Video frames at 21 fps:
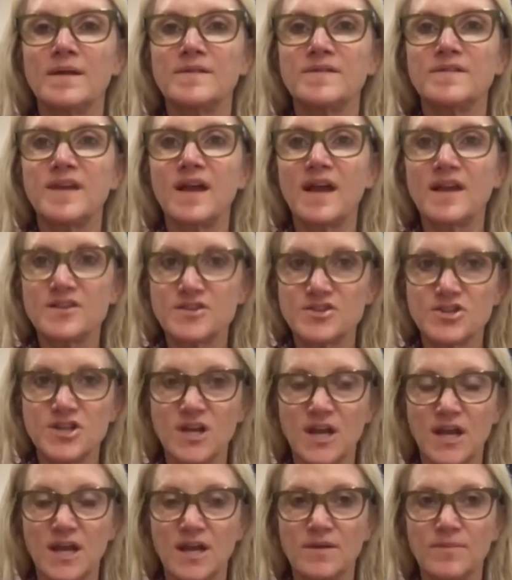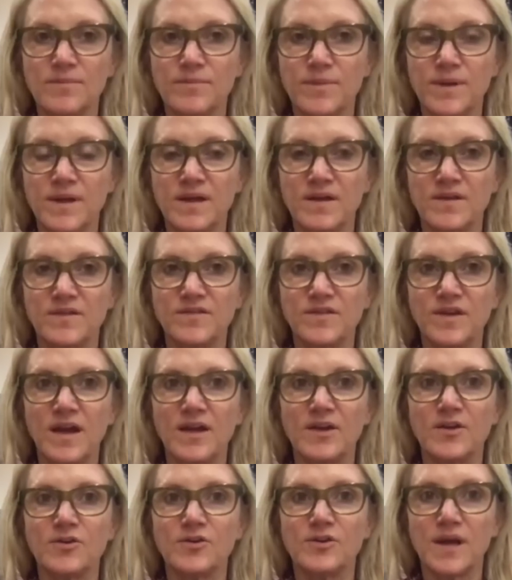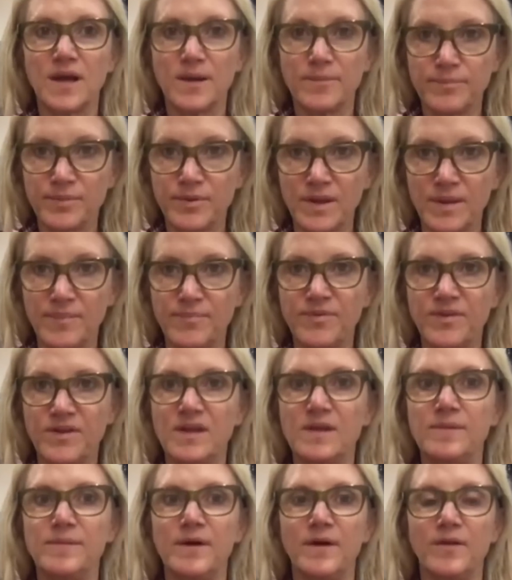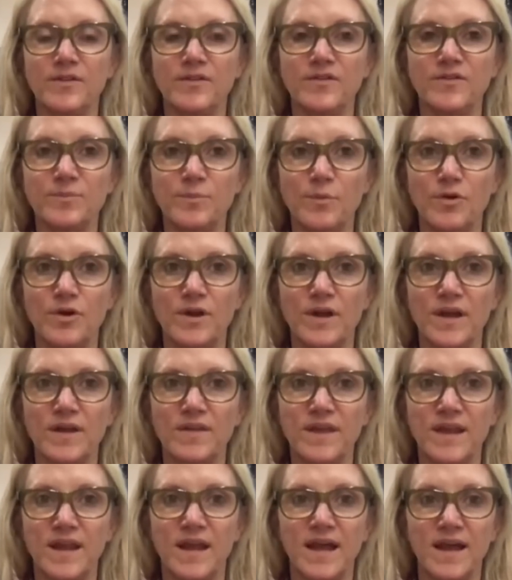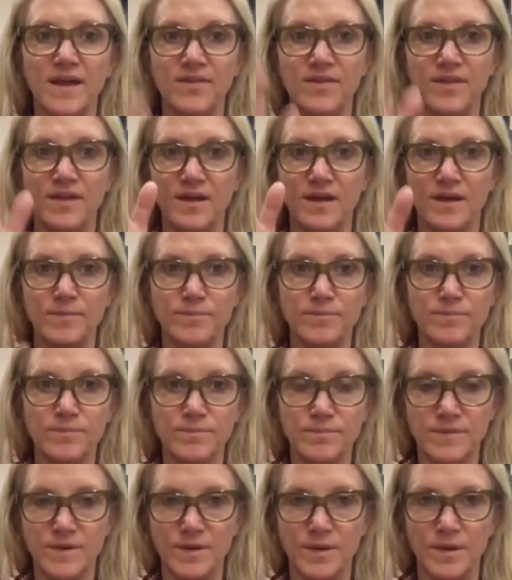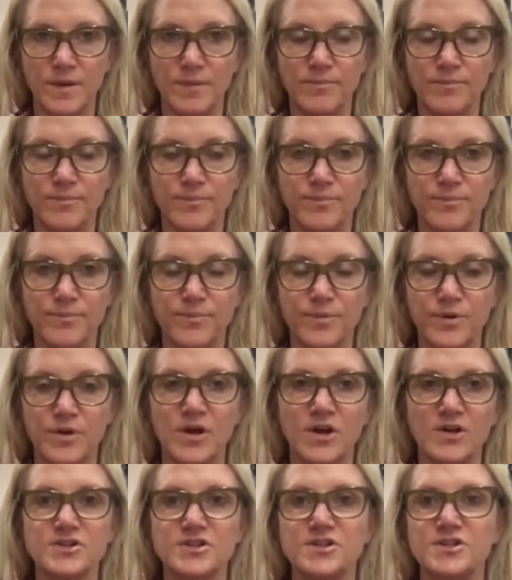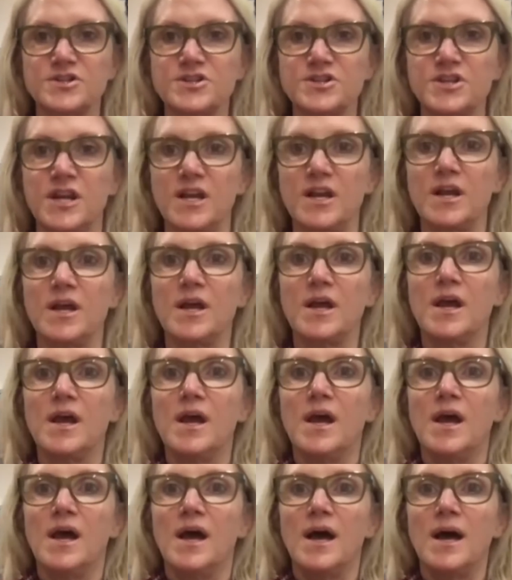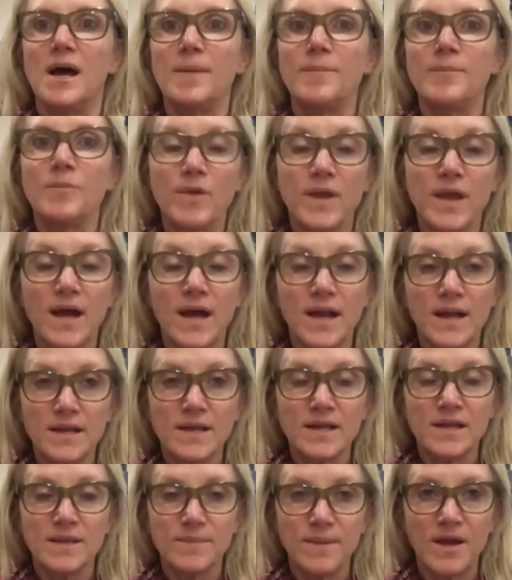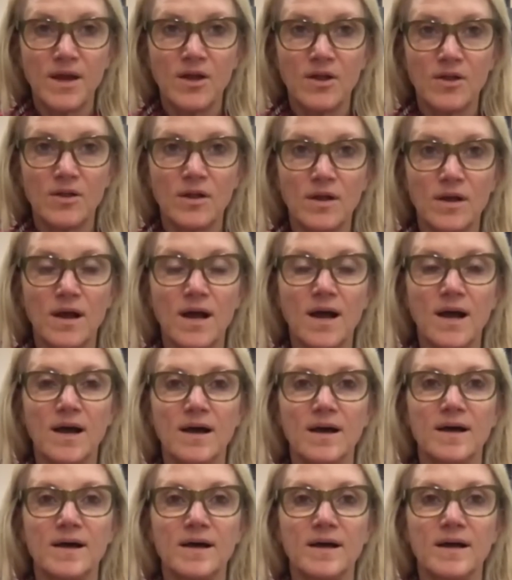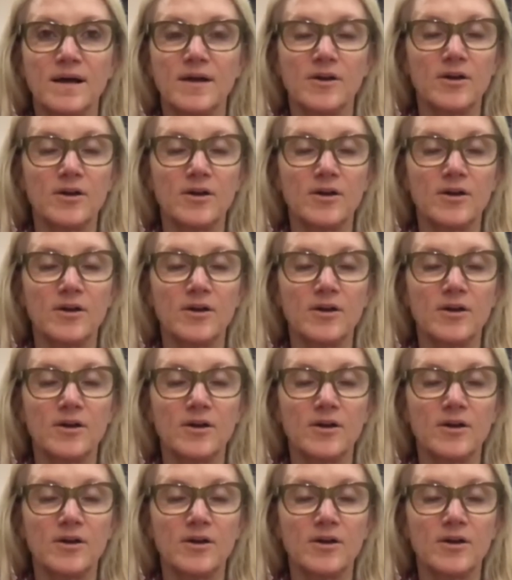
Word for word: text chain because I could not pull up the email this morning that had the production sheet. We got an email, a